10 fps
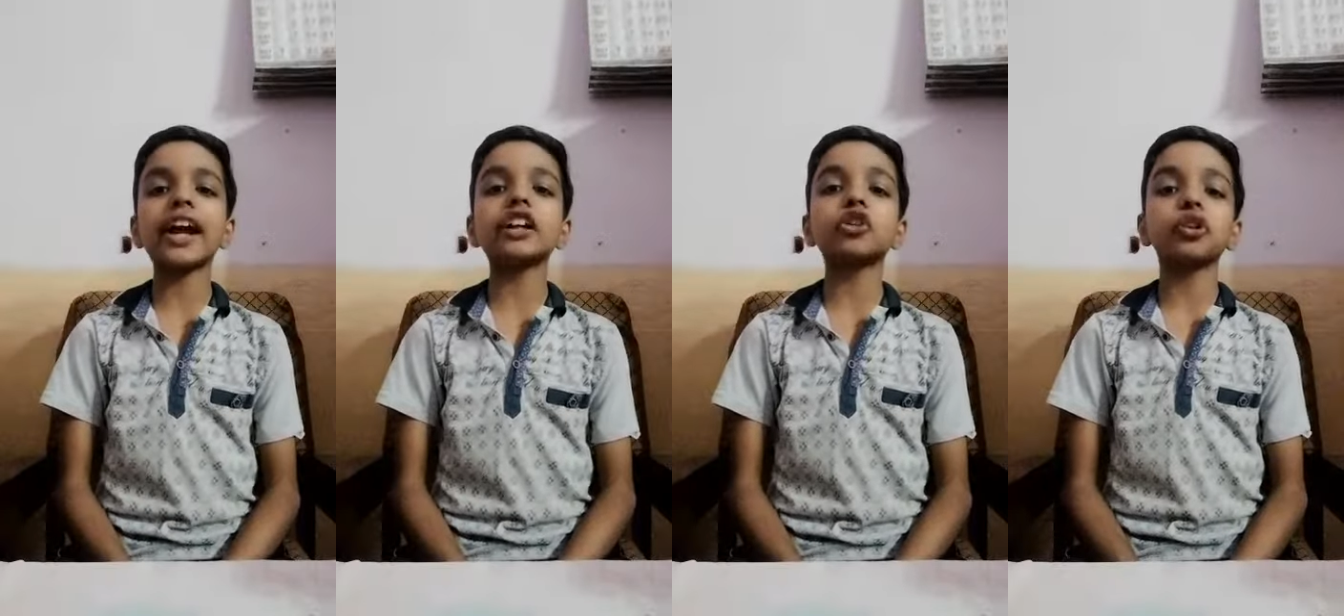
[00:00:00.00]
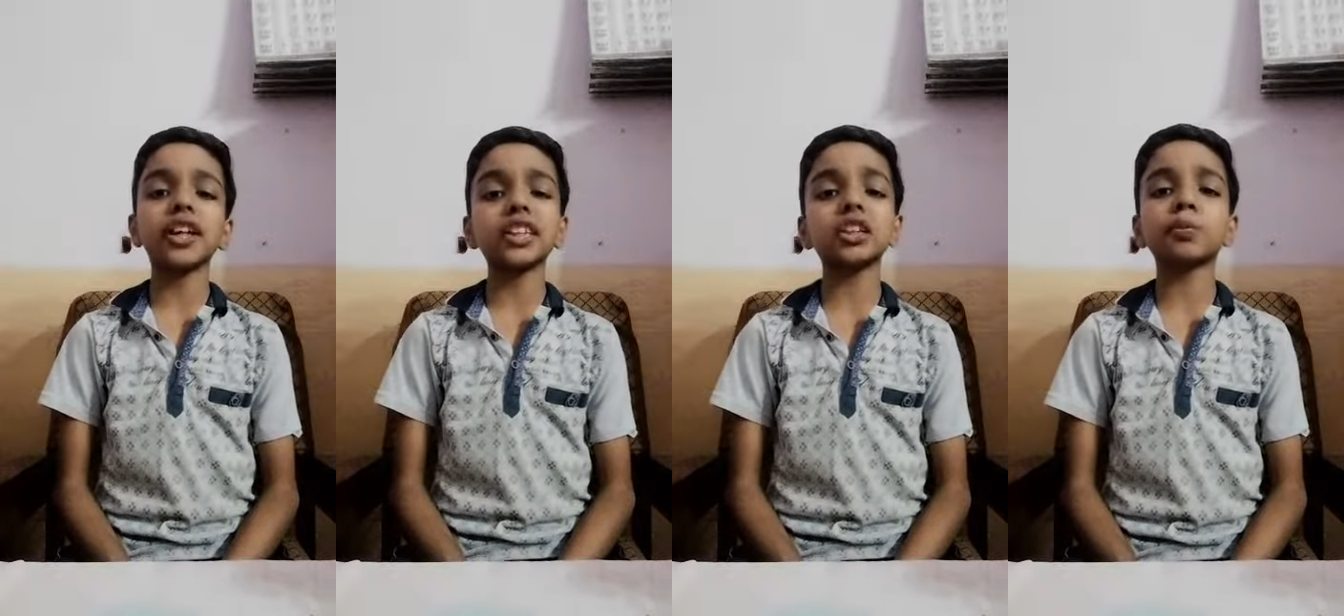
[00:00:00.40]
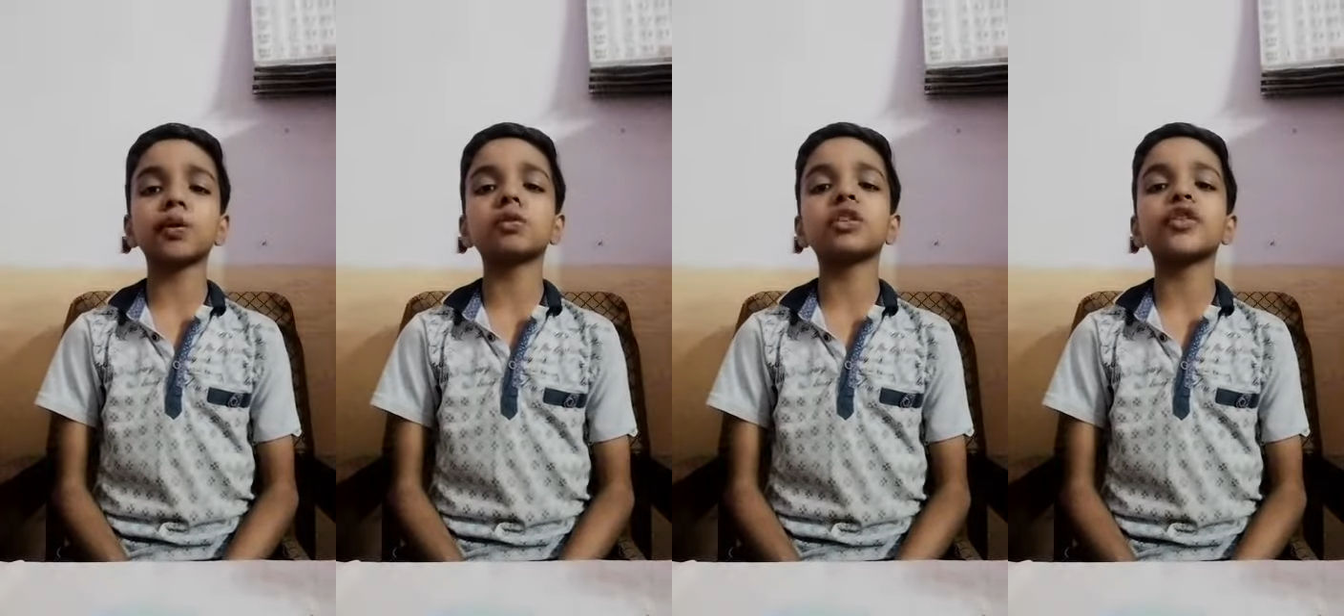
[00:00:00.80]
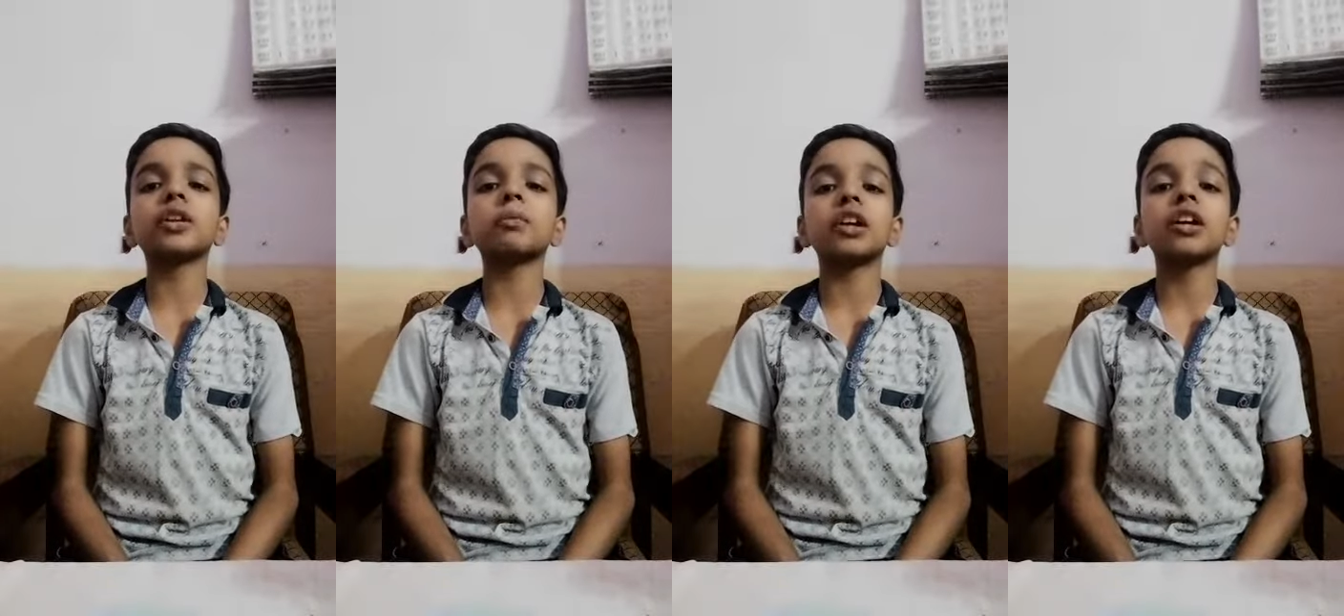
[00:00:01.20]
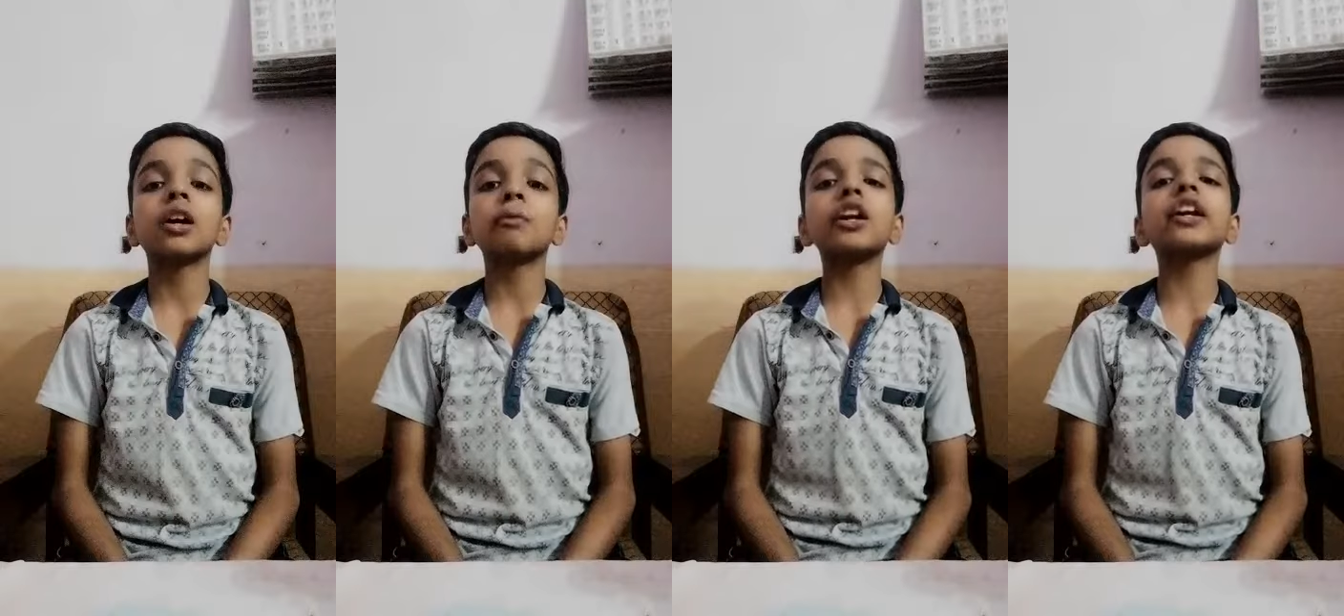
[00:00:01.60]
and today's experiment will be
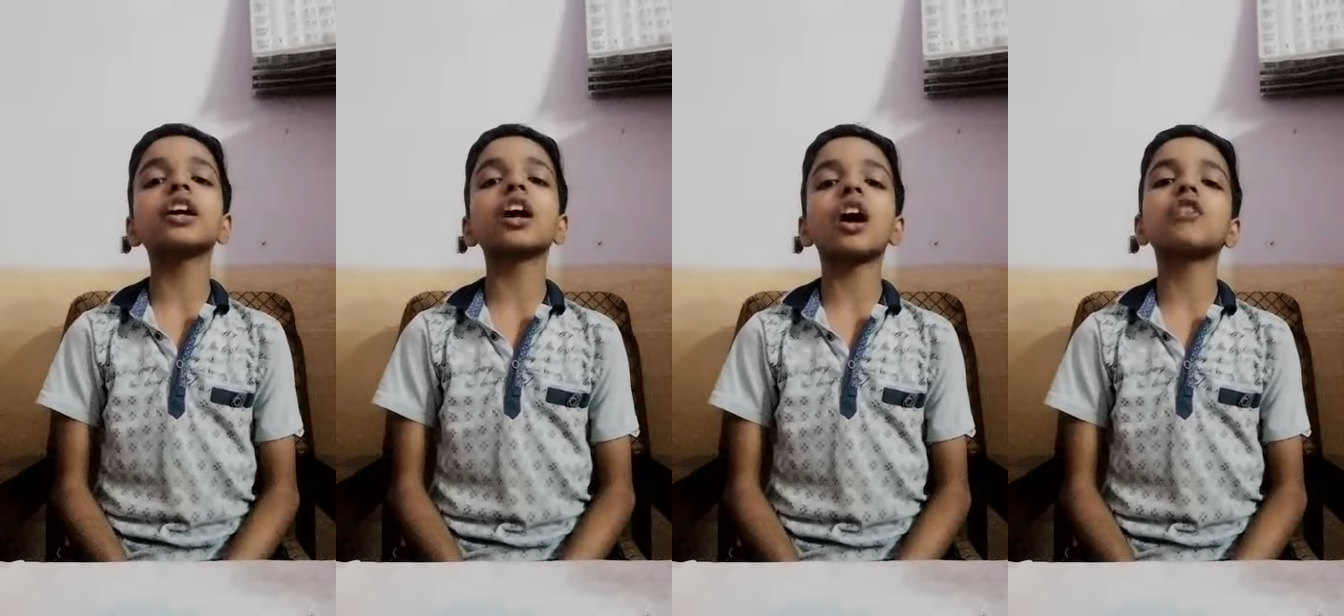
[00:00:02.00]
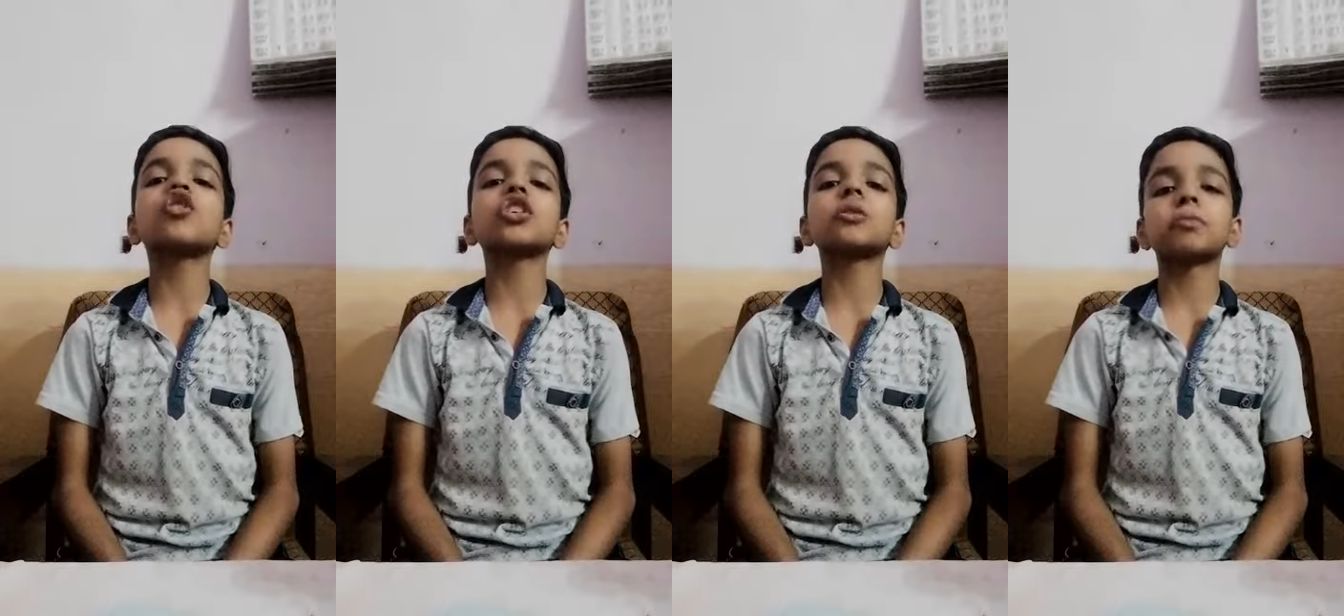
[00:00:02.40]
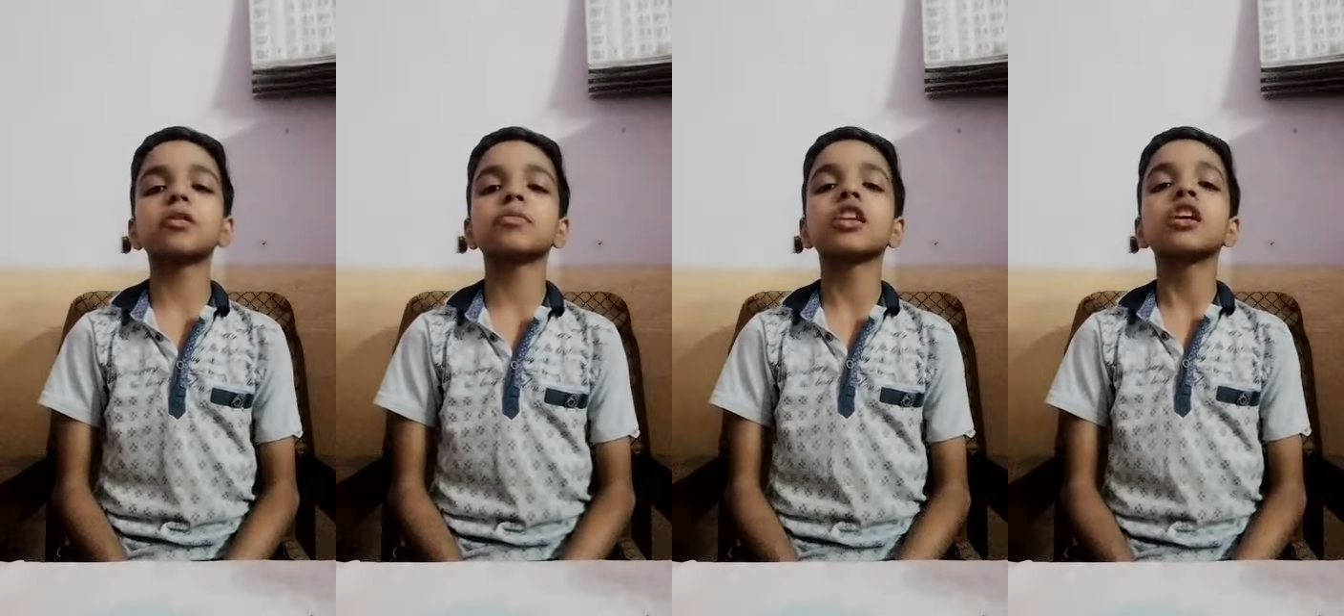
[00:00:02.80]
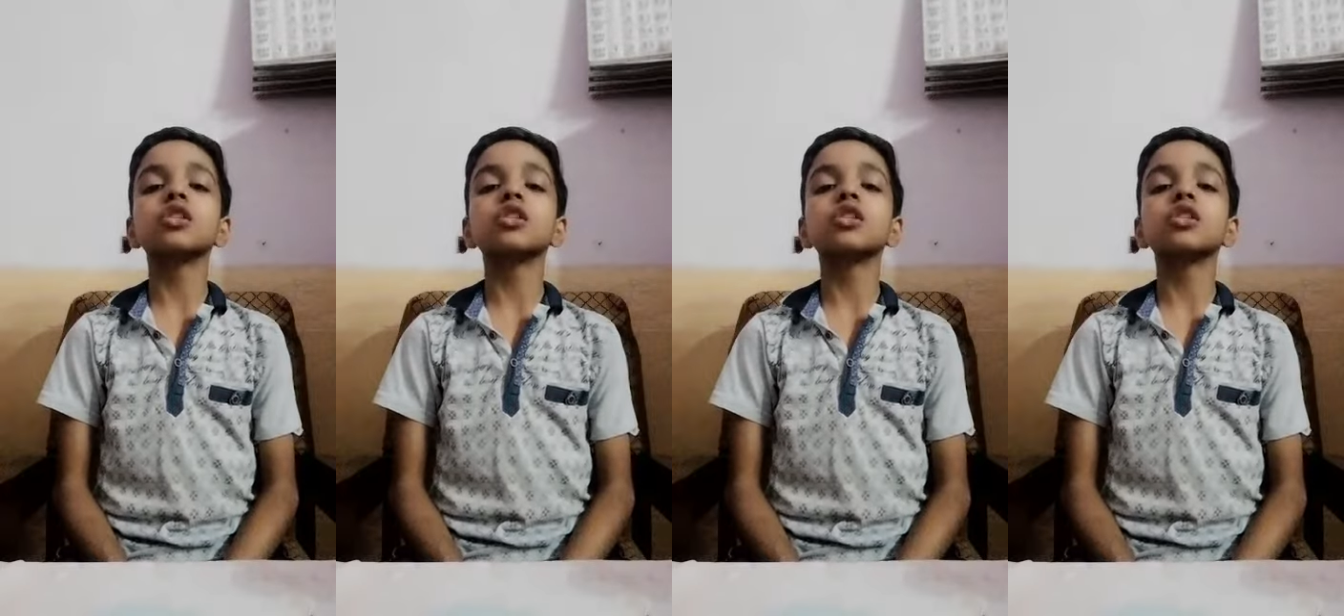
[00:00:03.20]
winding a water pump.